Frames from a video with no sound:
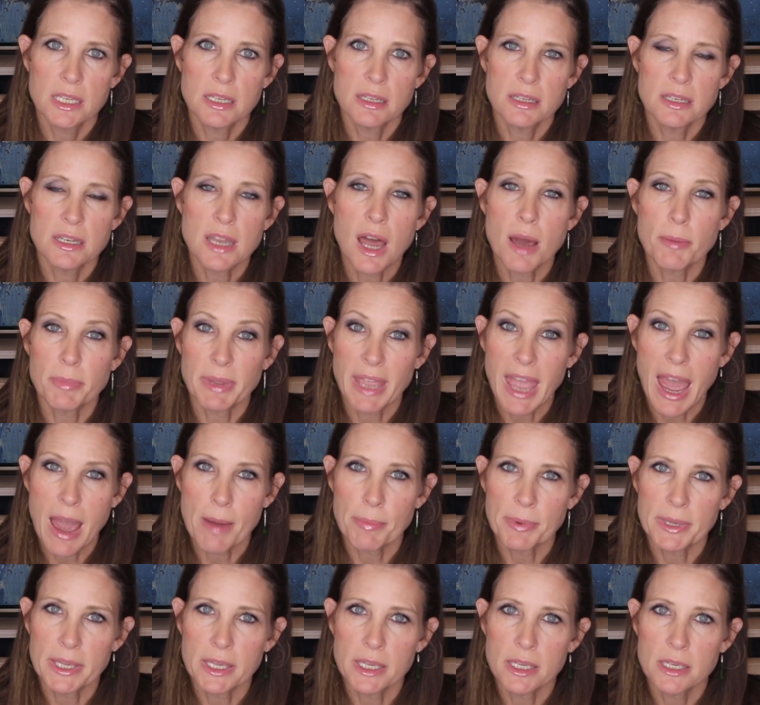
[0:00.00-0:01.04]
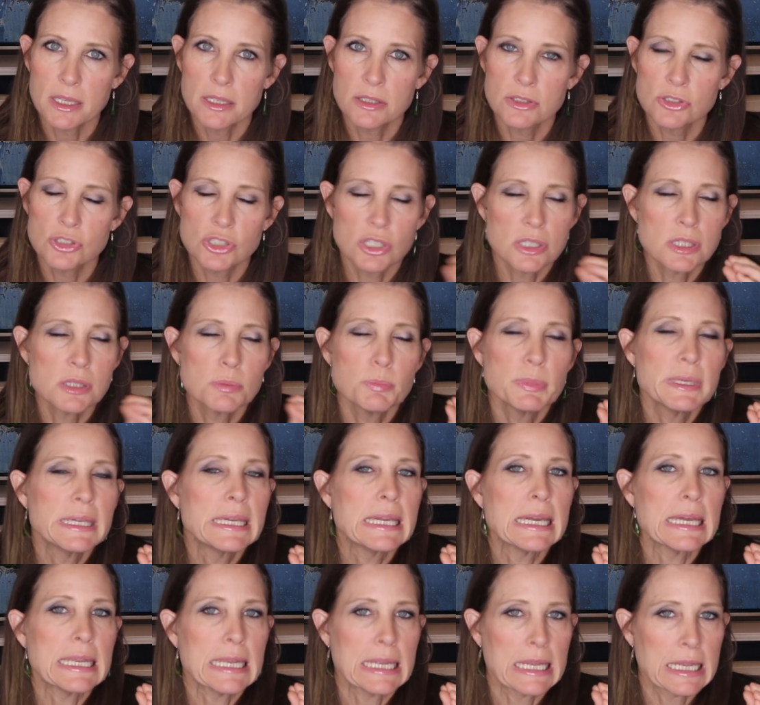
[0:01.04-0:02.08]
not be happy, just
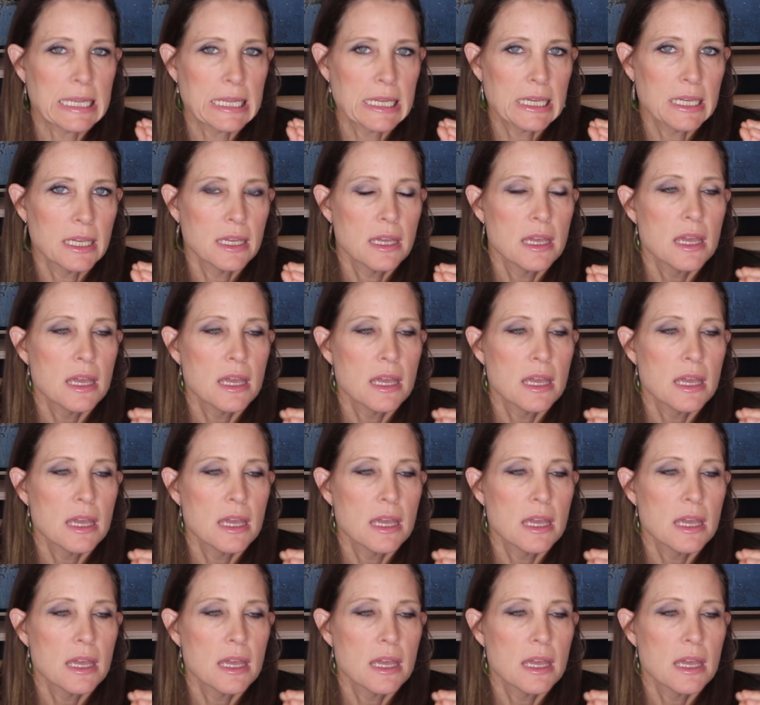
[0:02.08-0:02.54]
beginning.